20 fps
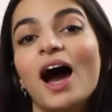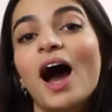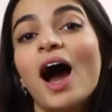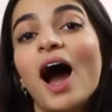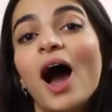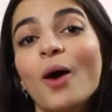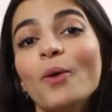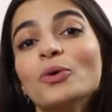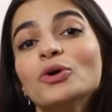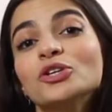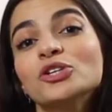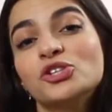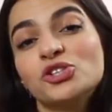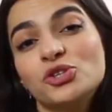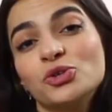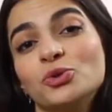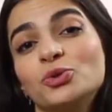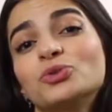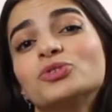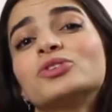I want
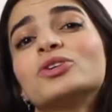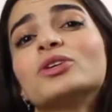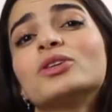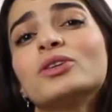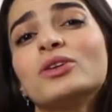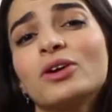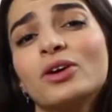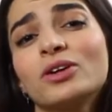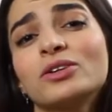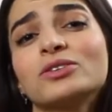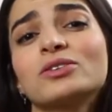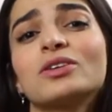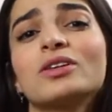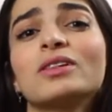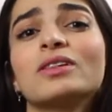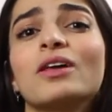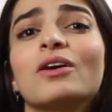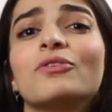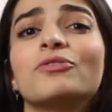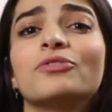you to learn to
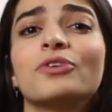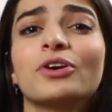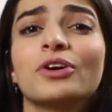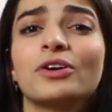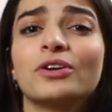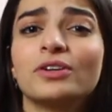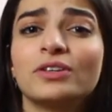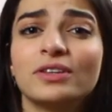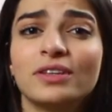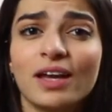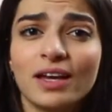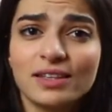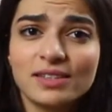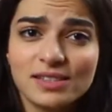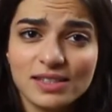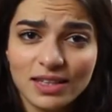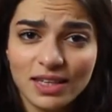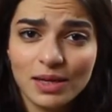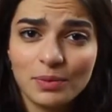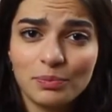love a good night's
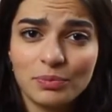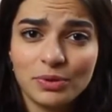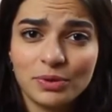sleep.